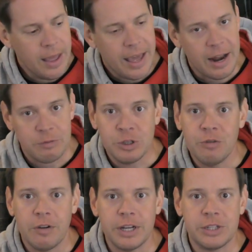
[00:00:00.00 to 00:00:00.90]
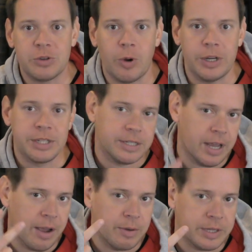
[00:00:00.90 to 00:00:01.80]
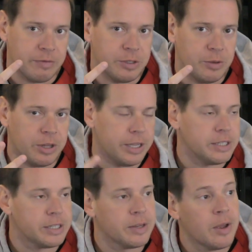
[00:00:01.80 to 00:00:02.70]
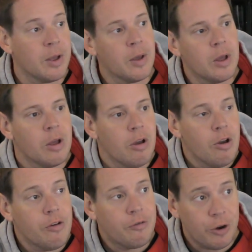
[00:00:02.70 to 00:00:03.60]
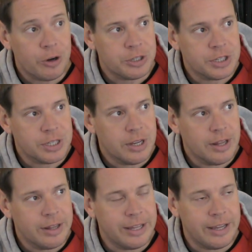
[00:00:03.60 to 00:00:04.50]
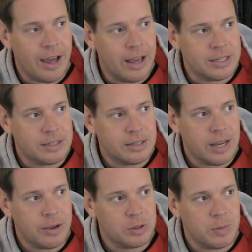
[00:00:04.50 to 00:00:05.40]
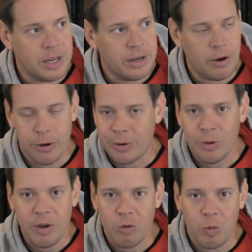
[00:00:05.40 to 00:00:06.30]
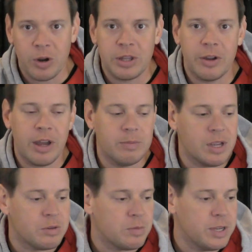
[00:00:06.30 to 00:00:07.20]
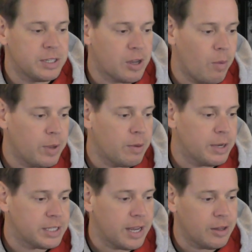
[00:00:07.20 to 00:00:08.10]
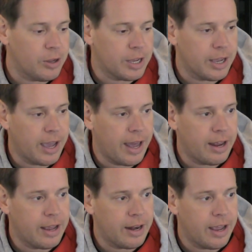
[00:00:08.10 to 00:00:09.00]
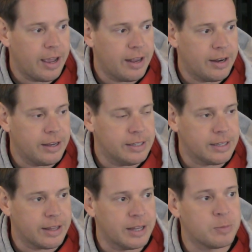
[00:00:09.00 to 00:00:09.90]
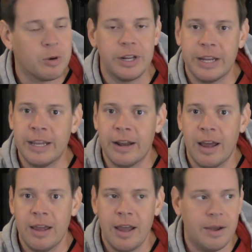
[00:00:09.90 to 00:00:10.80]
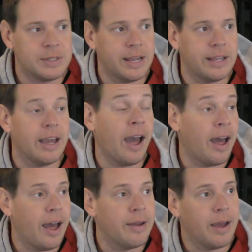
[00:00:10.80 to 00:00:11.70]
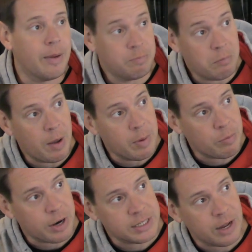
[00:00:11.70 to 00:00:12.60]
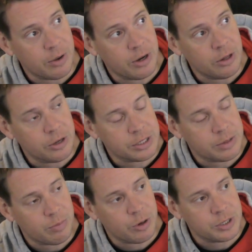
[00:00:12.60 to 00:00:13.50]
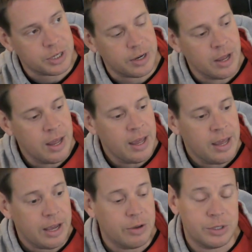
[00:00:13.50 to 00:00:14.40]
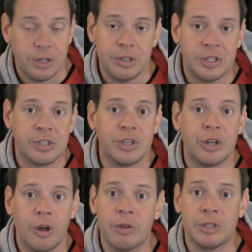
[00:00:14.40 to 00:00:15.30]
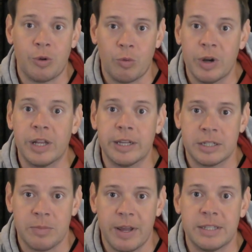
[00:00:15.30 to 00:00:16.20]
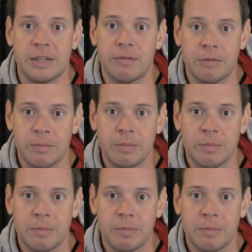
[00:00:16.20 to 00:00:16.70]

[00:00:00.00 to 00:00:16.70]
And I have two funny stories because I always have two things. First, the uh, salesman or whoever worked there comes up to me, saw me and my son looking at it, and he's like, "That's pretty neat, huh?" I was like, "Yeah, I, I'm, I'm impressed how good it looks in person." He goes, "Just so you know, these are really expensive."